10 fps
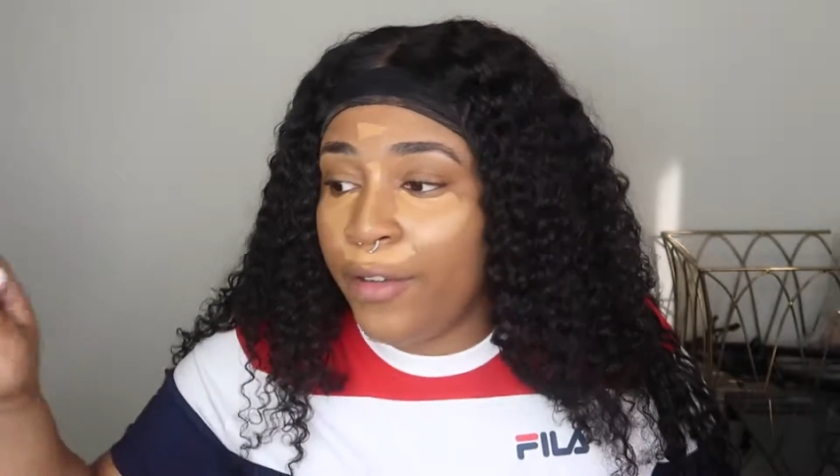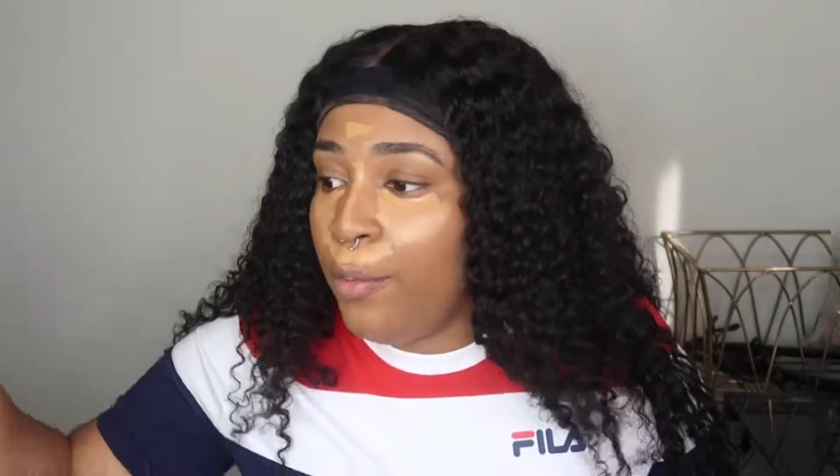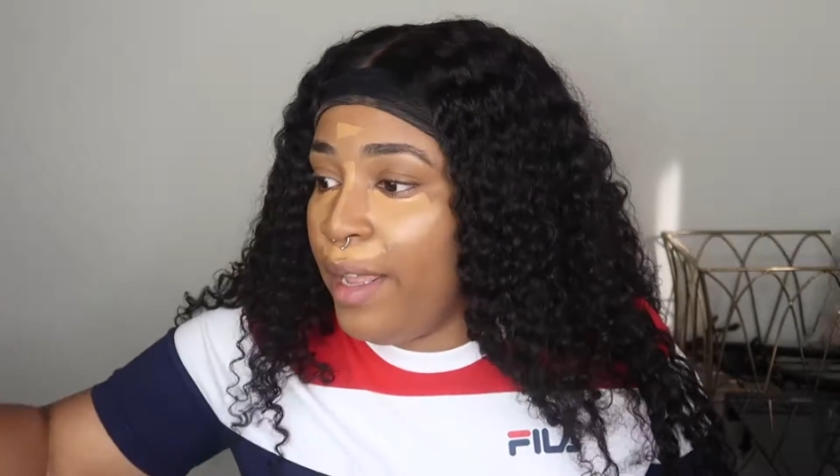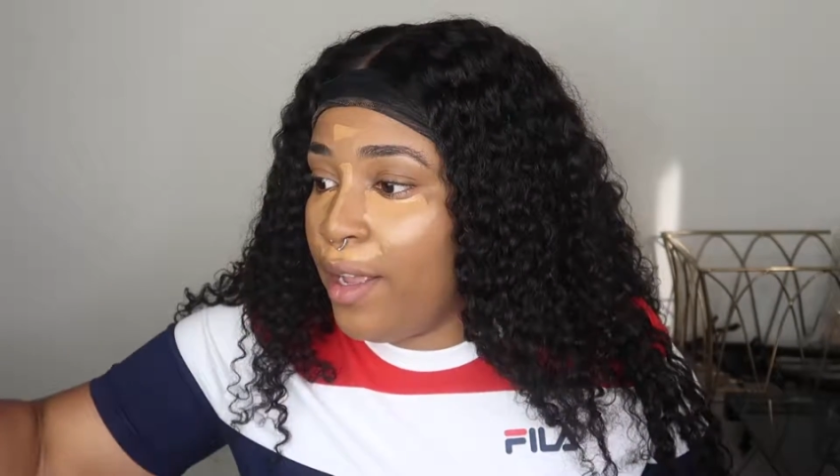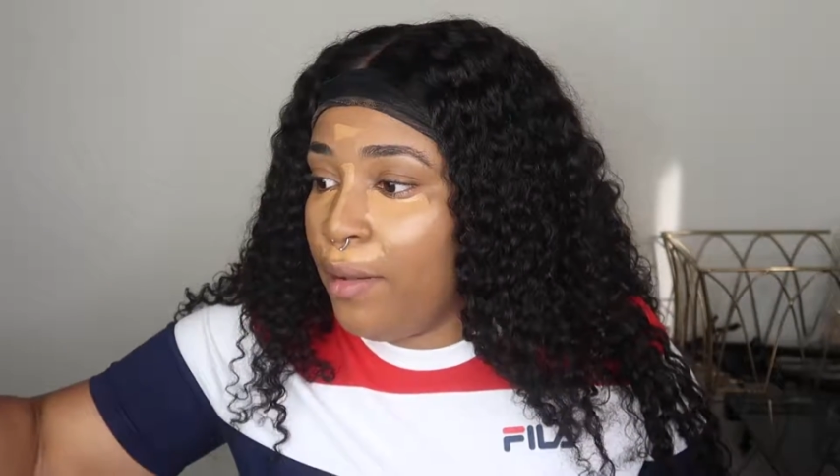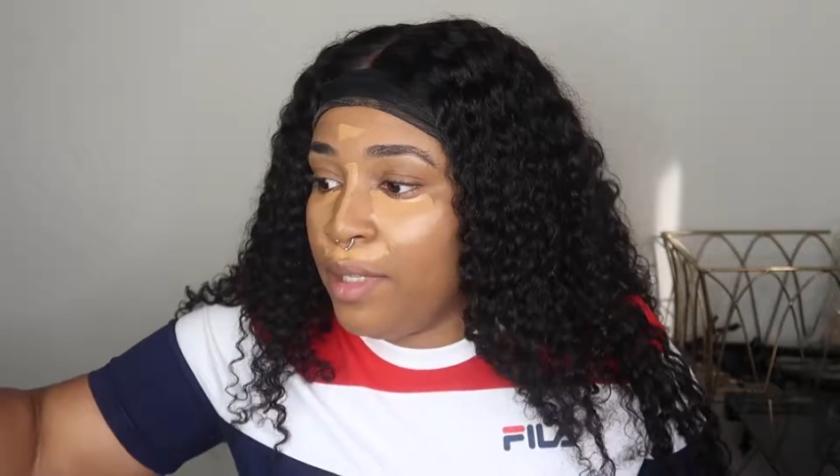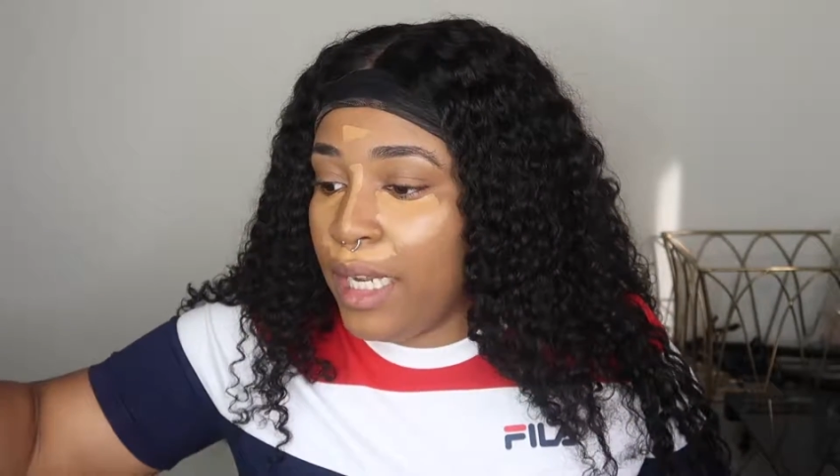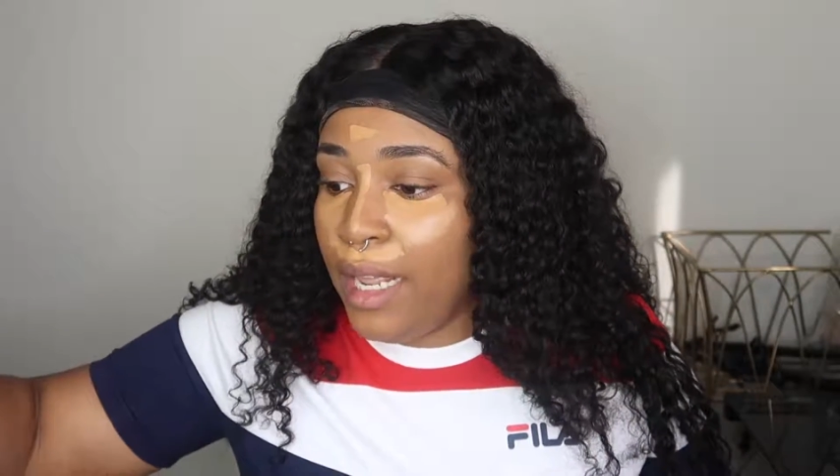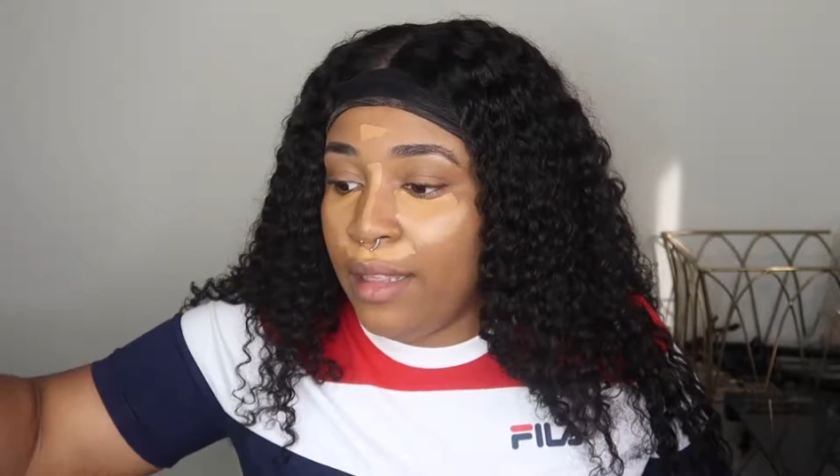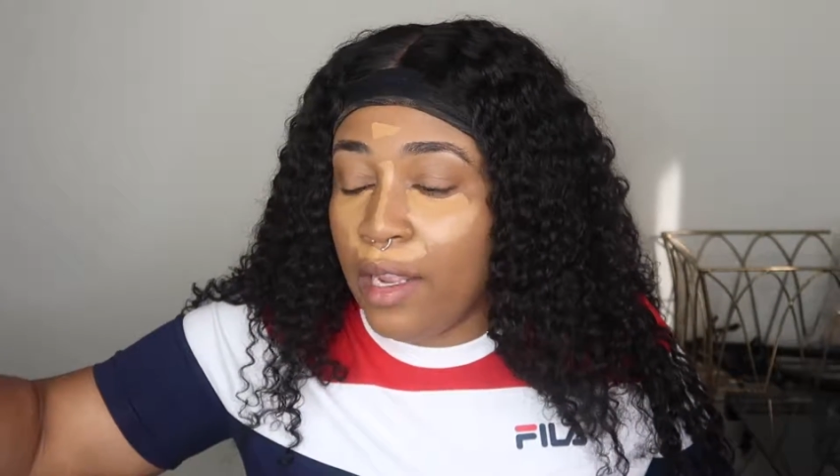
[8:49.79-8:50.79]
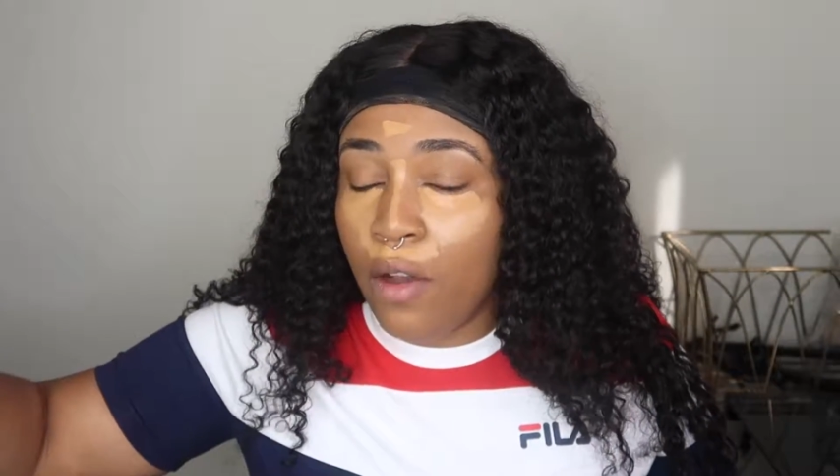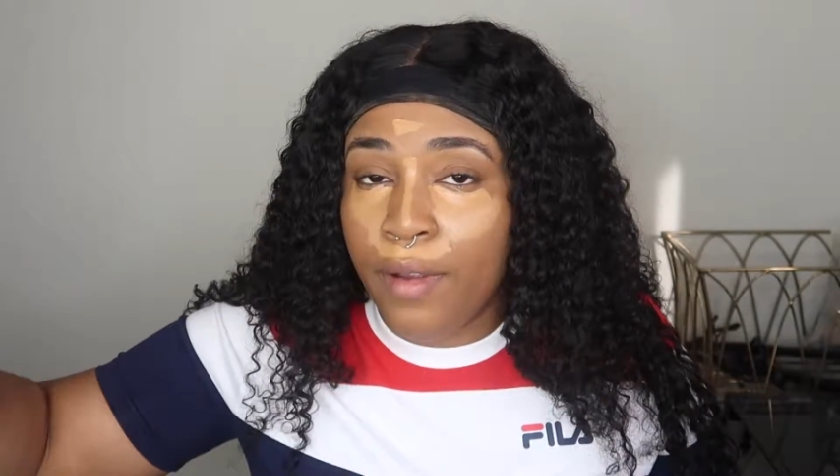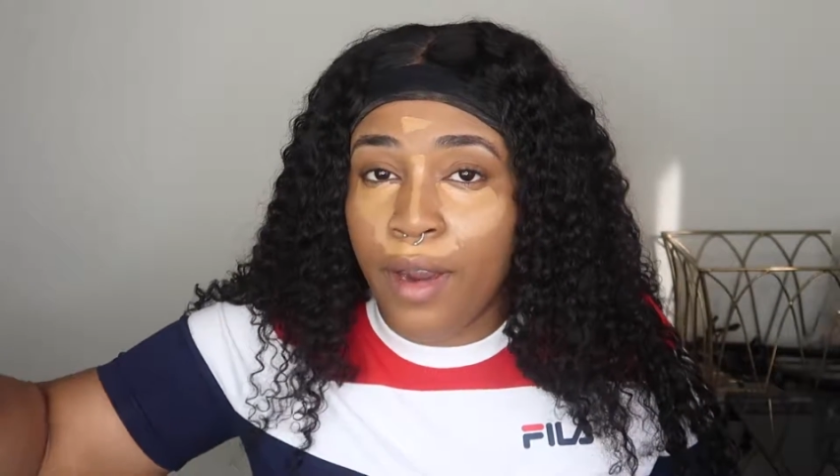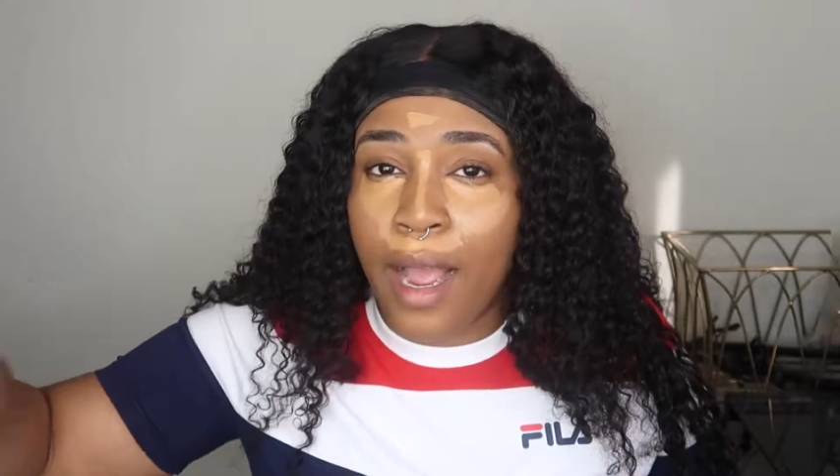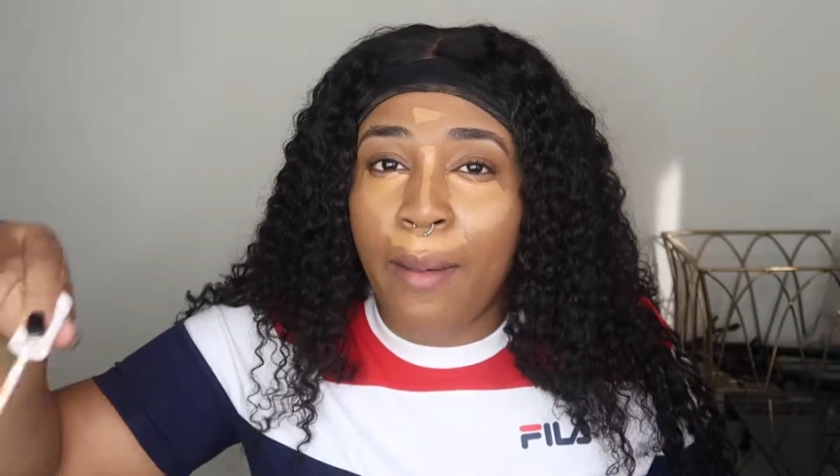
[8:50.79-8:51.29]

little makeup stand thing over here,